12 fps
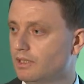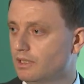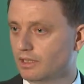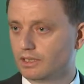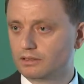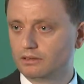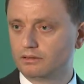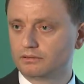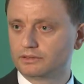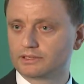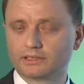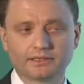
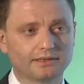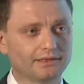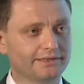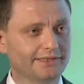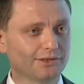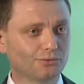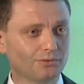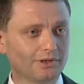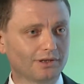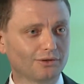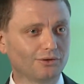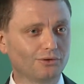letters,
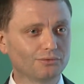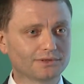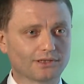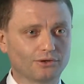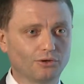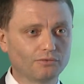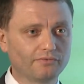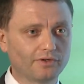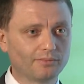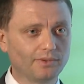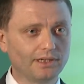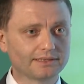circular notes, and note
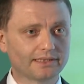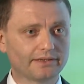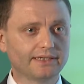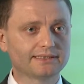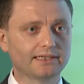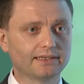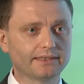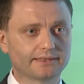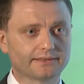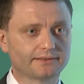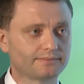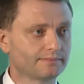verbals, and things like
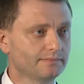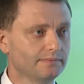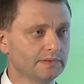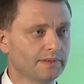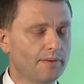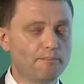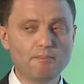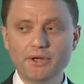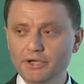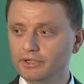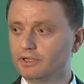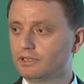this,
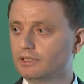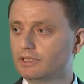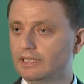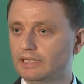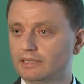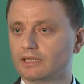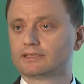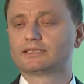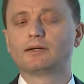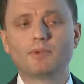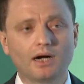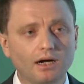meaning that
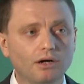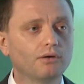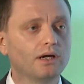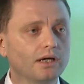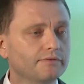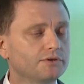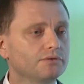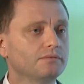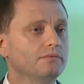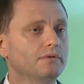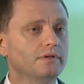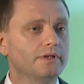somehow I have to
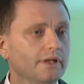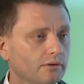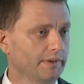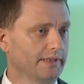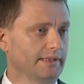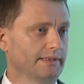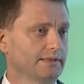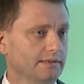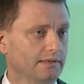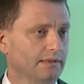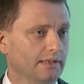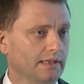deal with this.
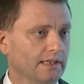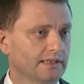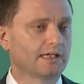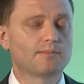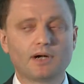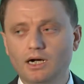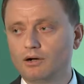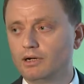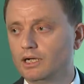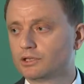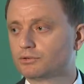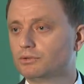Somehow
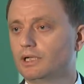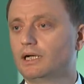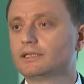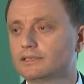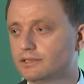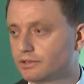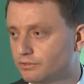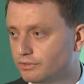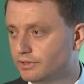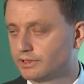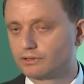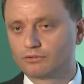I should answer to
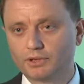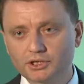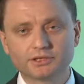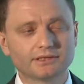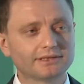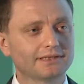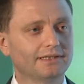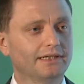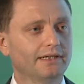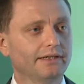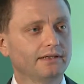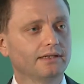these questions
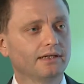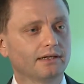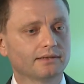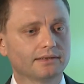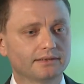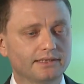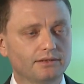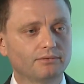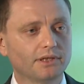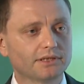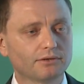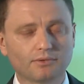in the
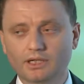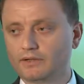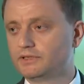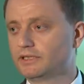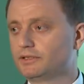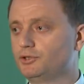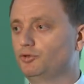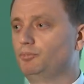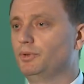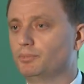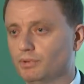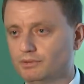situation when I have just 2
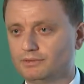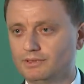people.